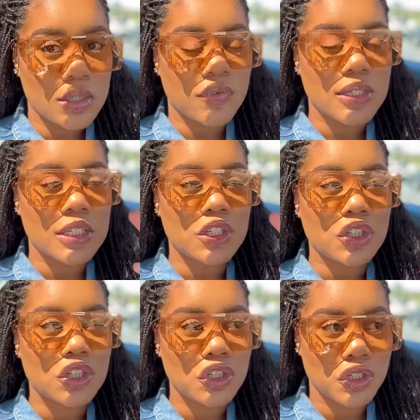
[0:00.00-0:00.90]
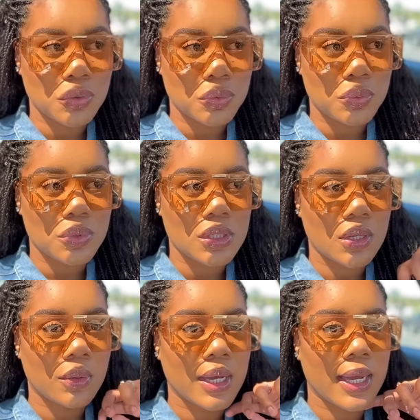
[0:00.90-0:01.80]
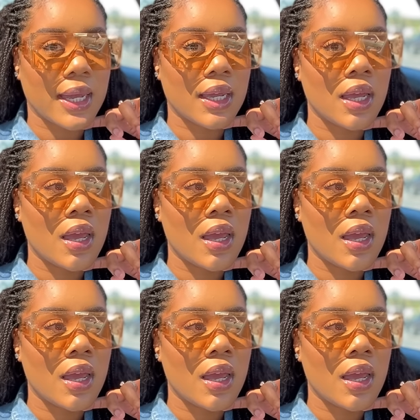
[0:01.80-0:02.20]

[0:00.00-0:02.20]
vintage shoes. Okay.